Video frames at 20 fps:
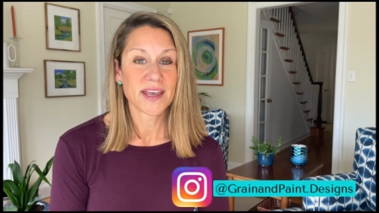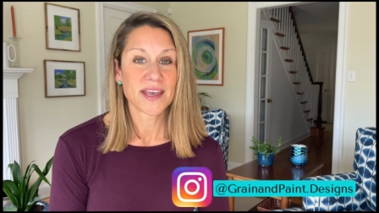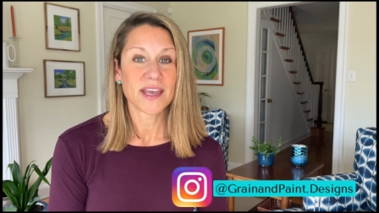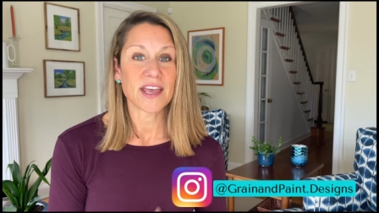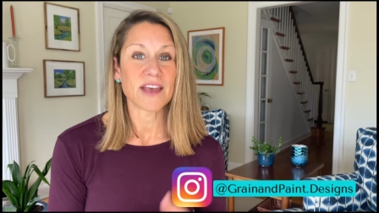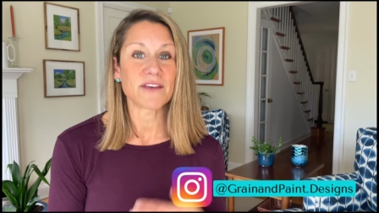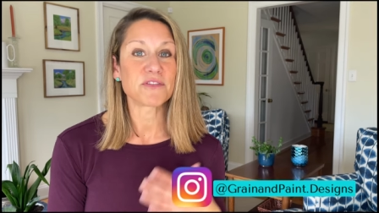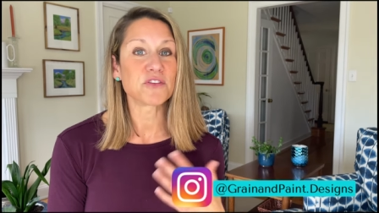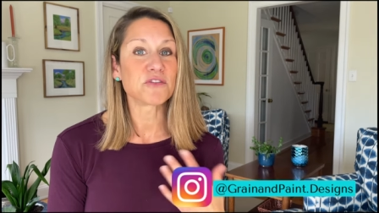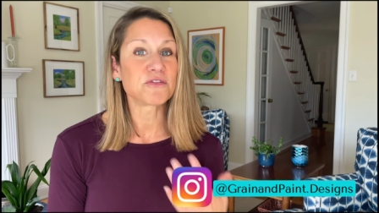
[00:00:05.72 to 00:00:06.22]

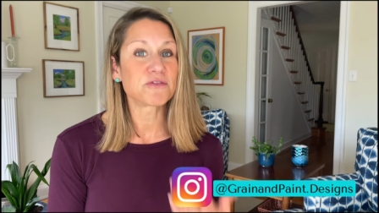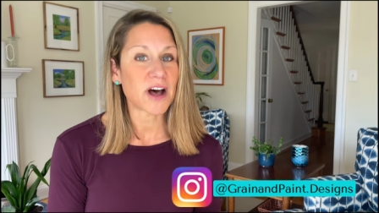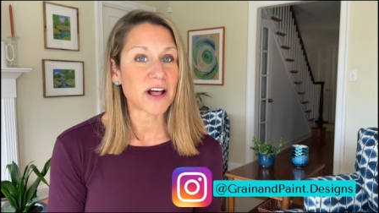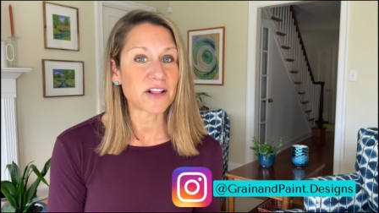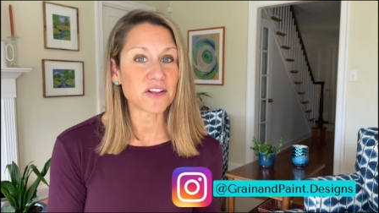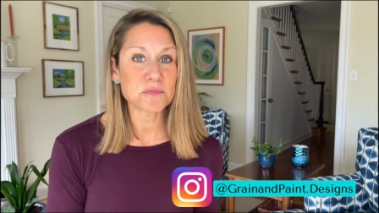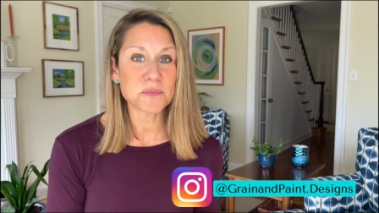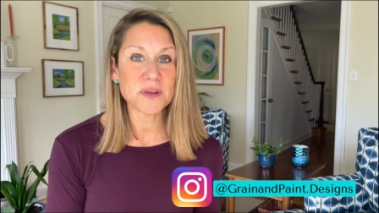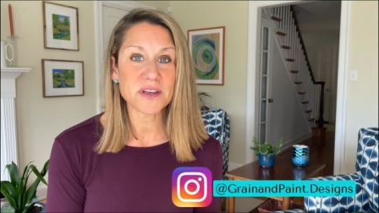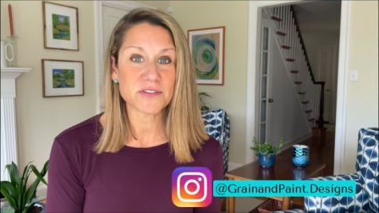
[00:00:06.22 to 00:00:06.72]
If you
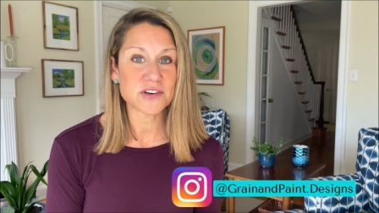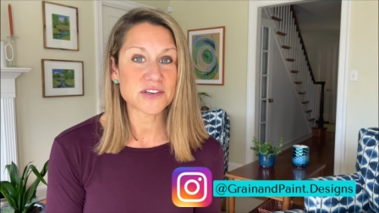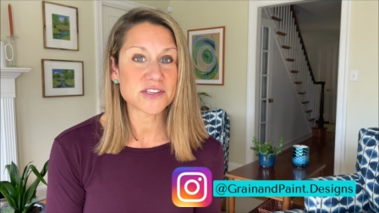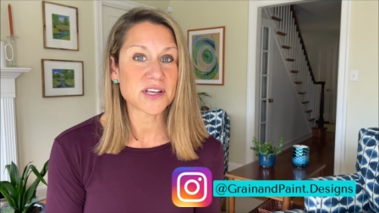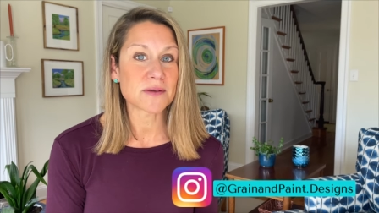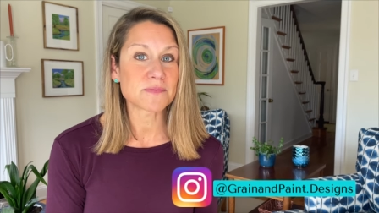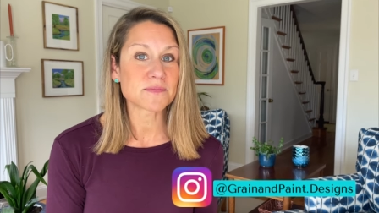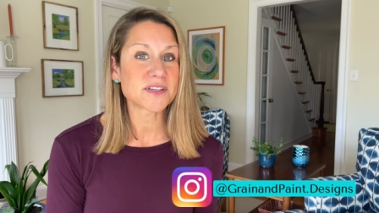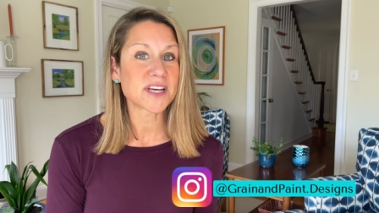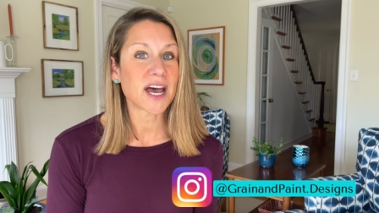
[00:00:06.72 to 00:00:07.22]
followed me for
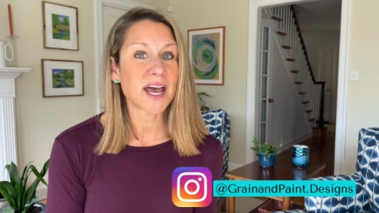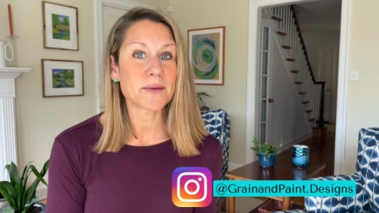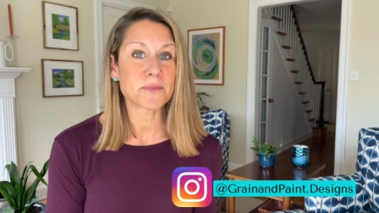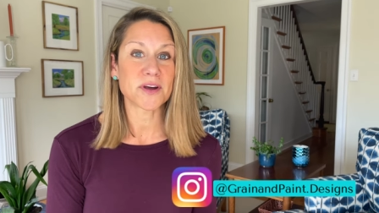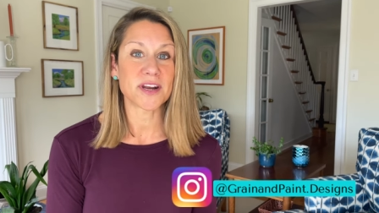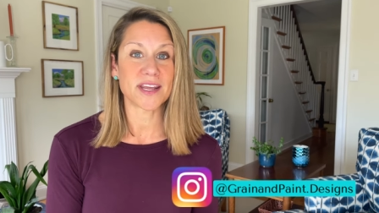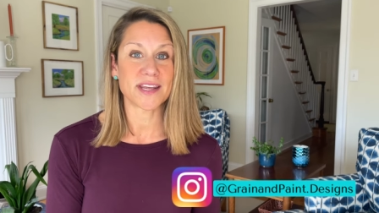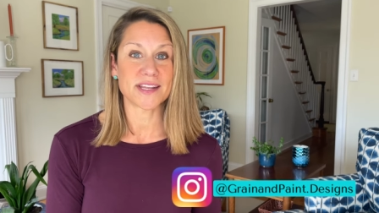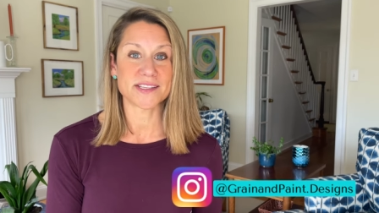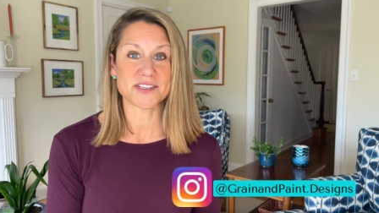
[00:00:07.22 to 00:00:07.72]
some time
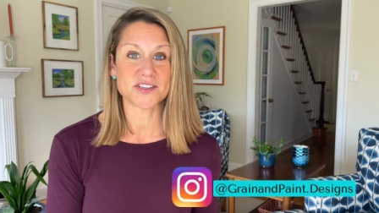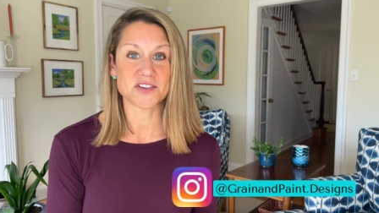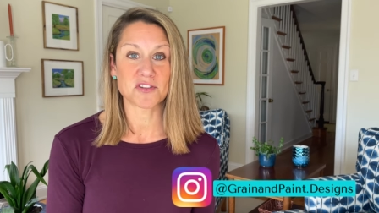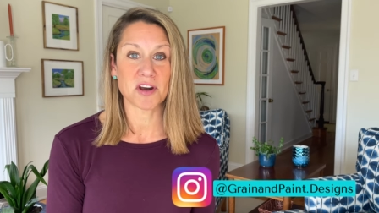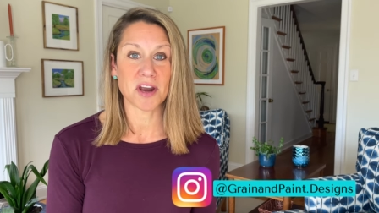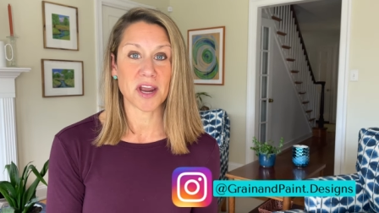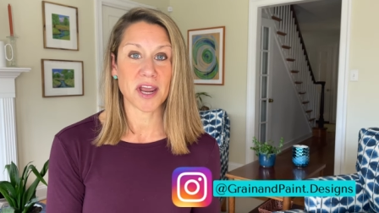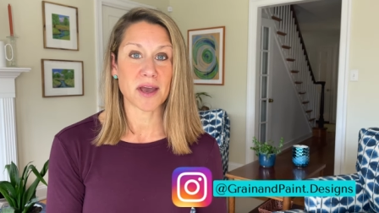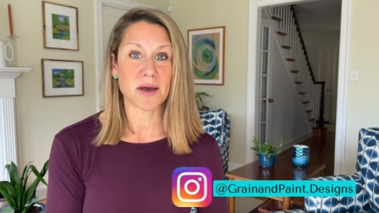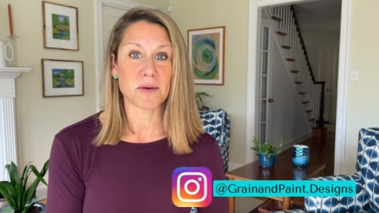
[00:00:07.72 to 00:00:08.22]
on
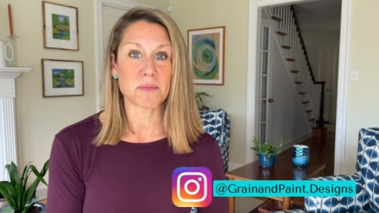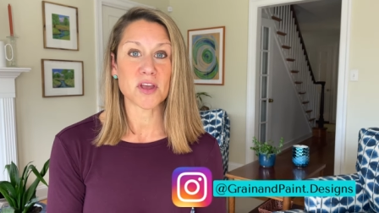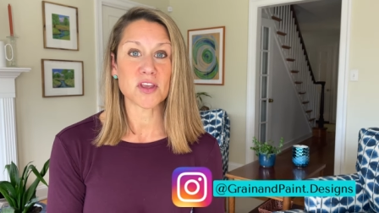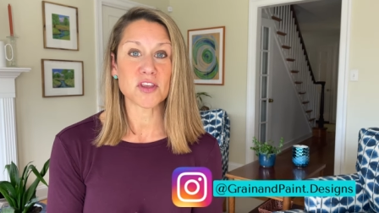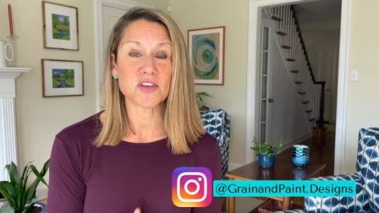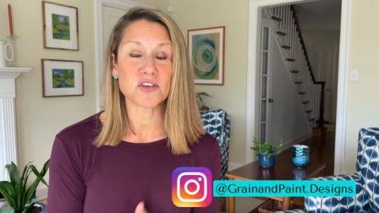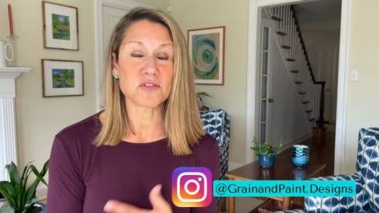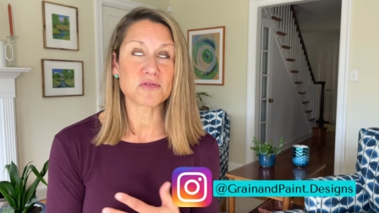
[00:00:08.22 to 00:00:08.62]
Instagram,